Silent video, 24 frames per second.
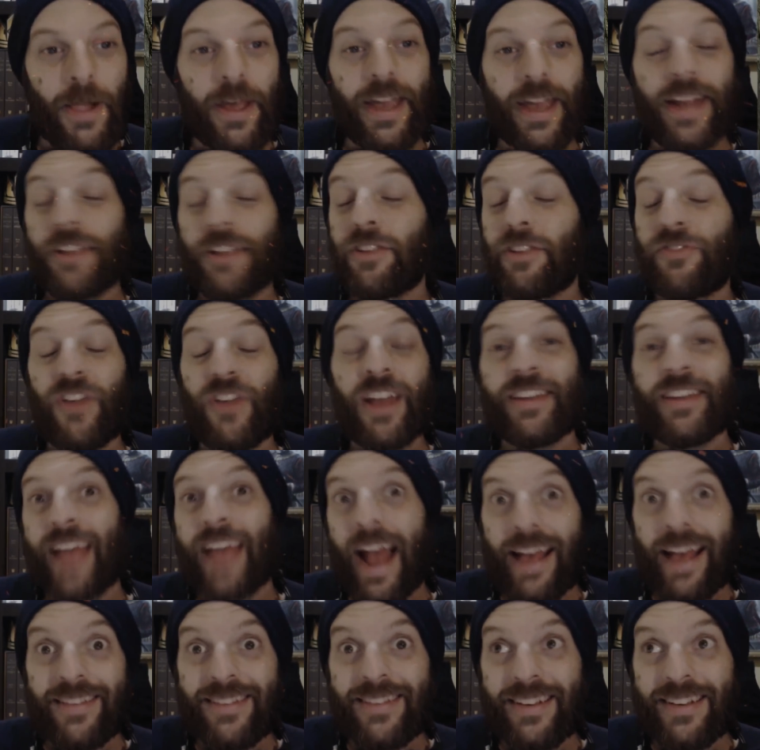It is a
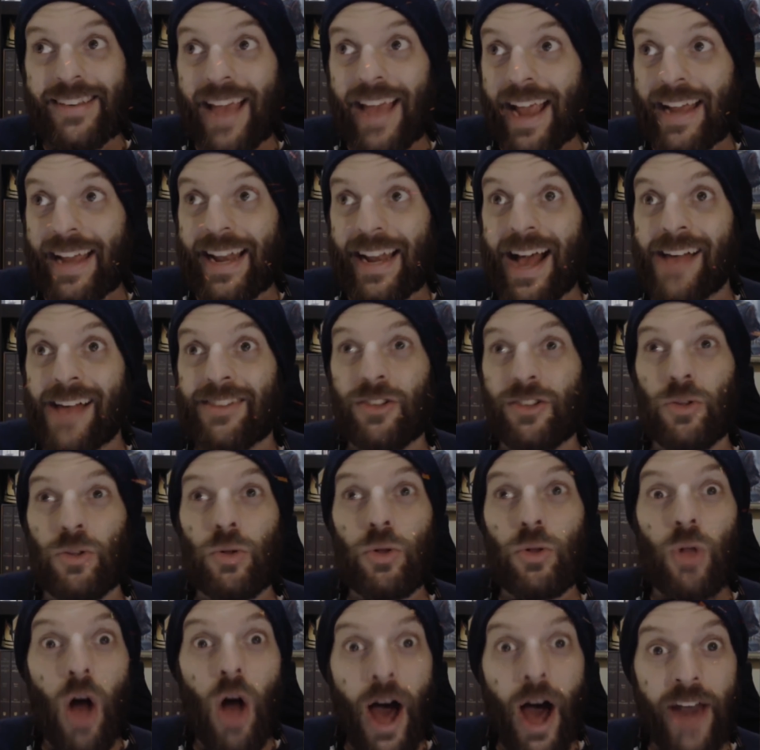fantastic deck and it has a
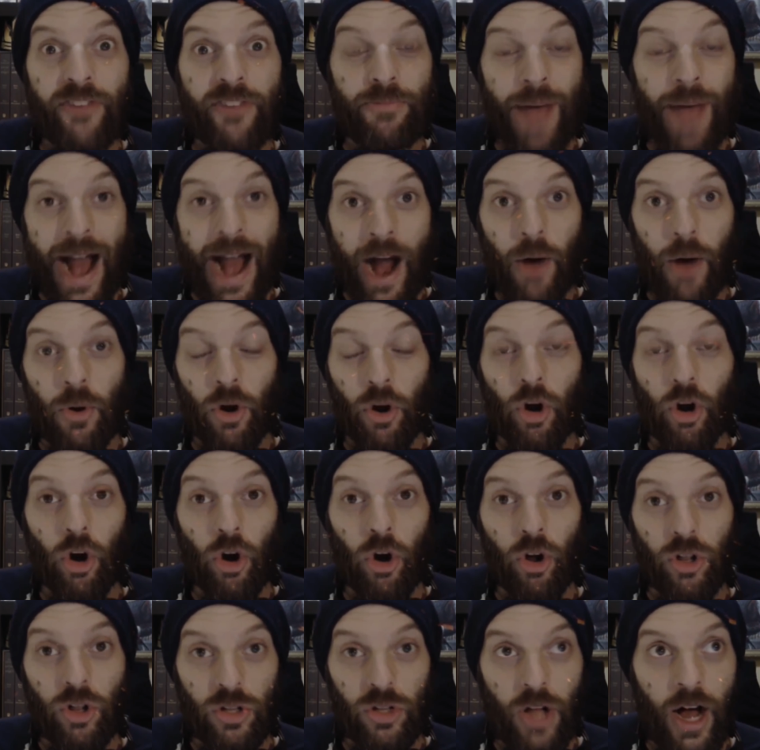lot of power
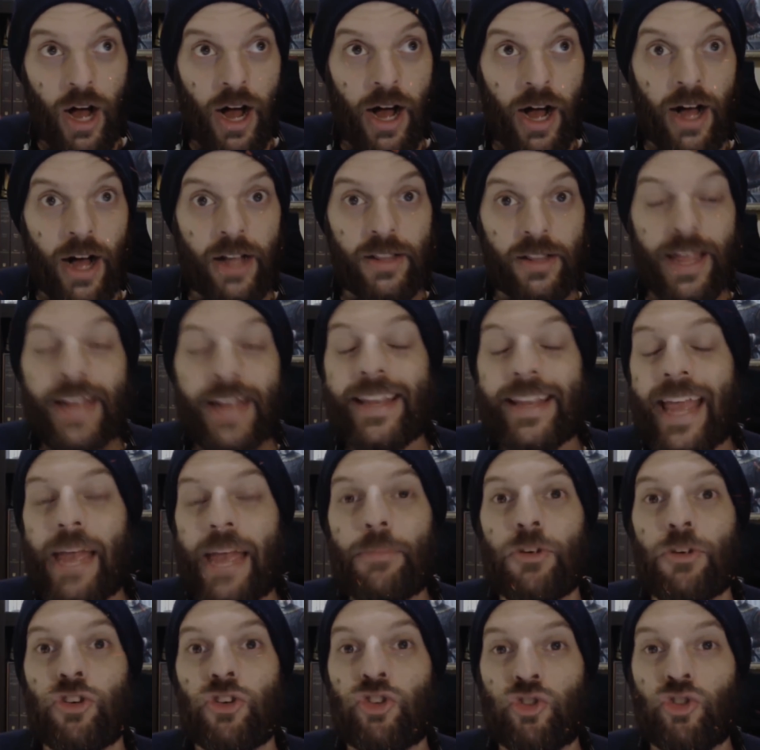late
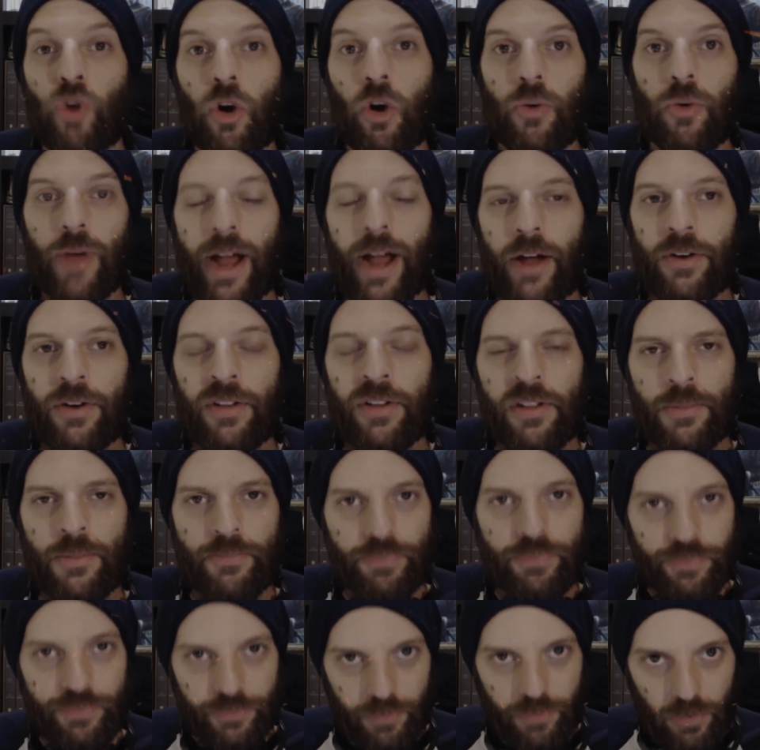game and short rounds,
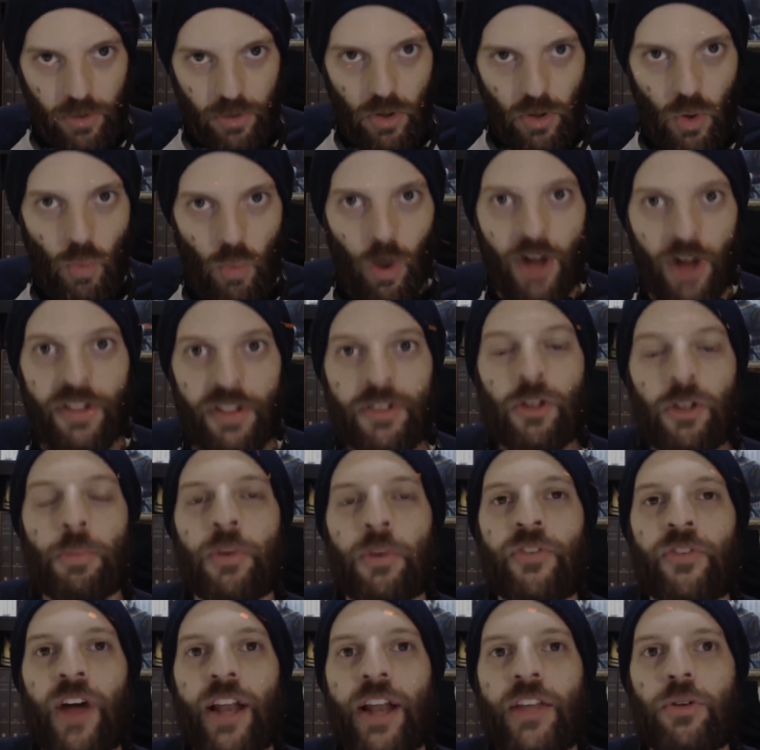while still
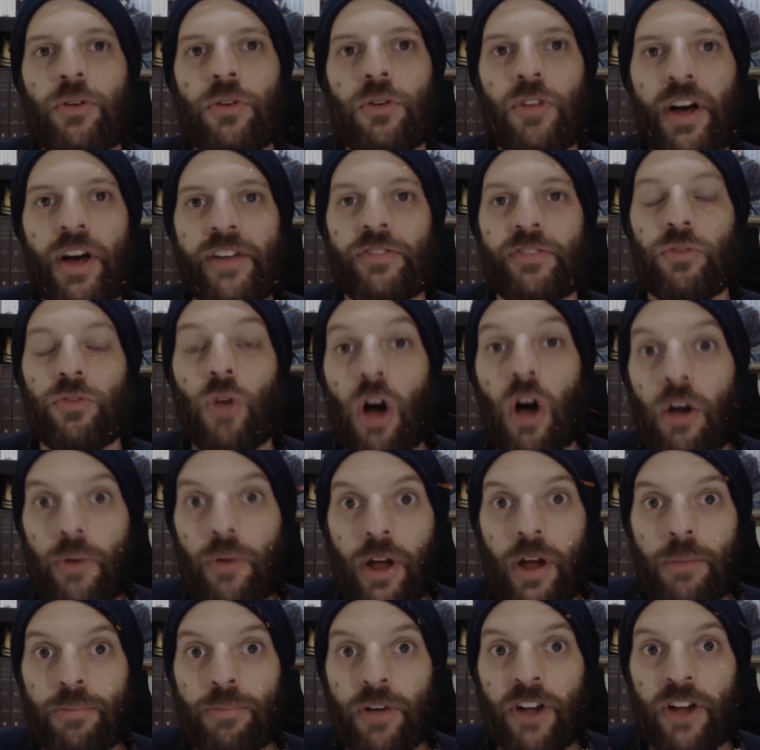providing you a lot of long
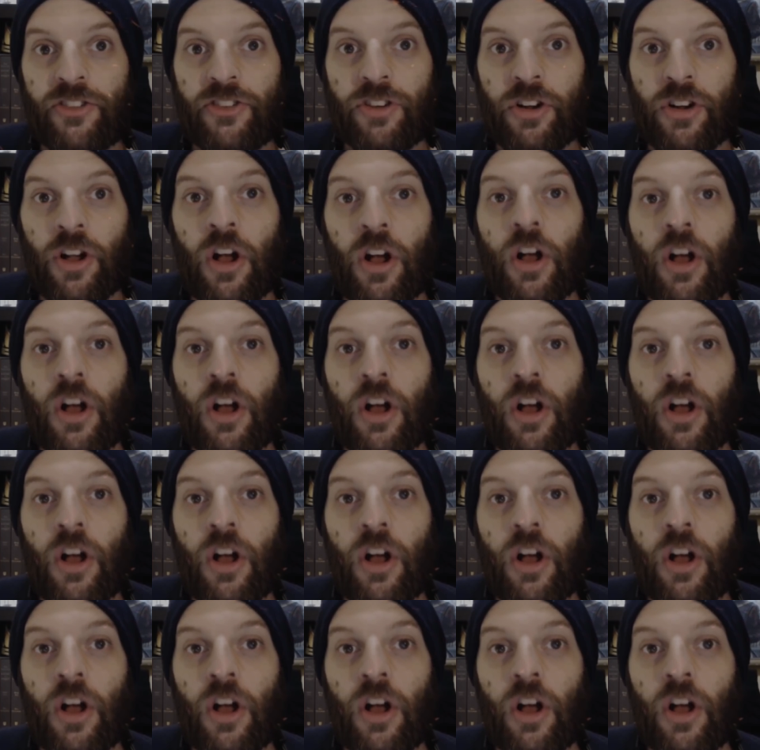round pressure